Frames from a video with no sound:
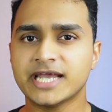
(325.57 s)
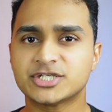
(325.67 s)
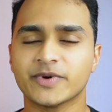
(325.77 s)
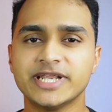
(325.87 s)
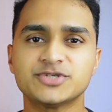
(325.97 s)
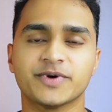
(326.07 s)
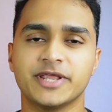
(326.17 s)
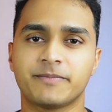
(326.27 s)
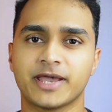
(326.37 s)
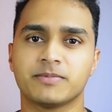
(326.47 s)
A
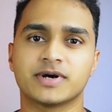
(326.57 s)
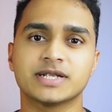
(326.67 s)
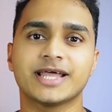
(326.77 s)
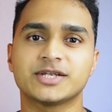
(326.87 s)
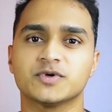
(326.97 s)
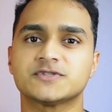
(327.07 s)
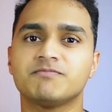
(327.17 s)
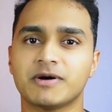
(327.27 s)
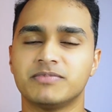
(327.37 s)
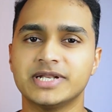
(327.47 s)
2020 paper that that was
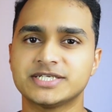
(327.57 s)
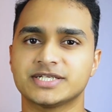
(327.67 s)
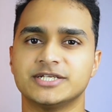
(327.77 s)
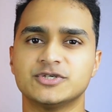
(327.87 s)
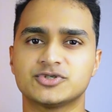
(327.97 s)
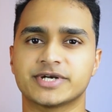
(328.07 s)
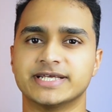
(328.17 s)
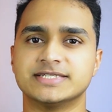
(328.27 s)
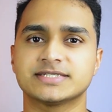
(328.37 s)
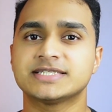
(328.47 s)
published in
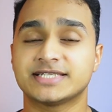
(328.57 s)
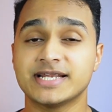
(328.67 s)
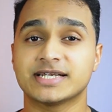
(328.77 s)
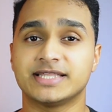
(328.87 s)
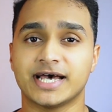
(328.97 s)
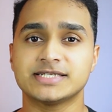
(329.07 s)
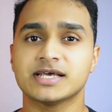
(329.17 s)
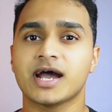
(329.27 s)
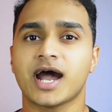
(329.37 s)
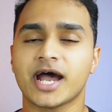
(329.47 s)
Nutrients stated that
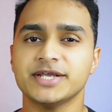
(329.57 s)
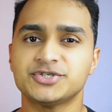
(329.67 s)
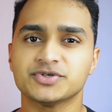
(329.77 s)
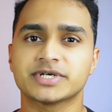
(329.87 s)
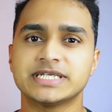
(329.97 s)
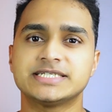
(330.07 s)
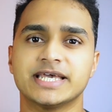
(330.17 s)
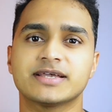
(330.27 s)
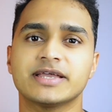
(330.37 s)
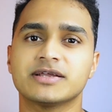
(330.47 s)
high sugar
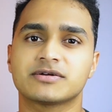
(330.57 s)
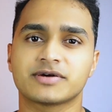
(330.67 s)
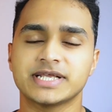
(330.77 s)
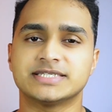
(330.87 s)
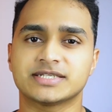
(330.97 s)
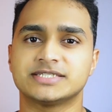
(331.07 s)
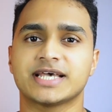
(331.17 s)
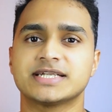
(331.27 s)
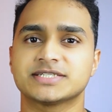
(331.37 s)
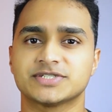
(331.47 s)
intake increased the
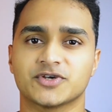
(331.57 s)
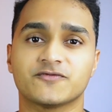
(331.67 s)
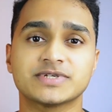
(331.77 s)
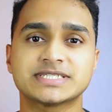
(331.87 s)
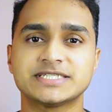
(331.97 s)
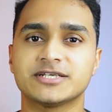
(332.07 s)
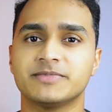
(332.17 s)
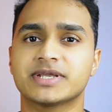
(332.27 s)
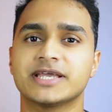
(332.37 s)
chances of systemic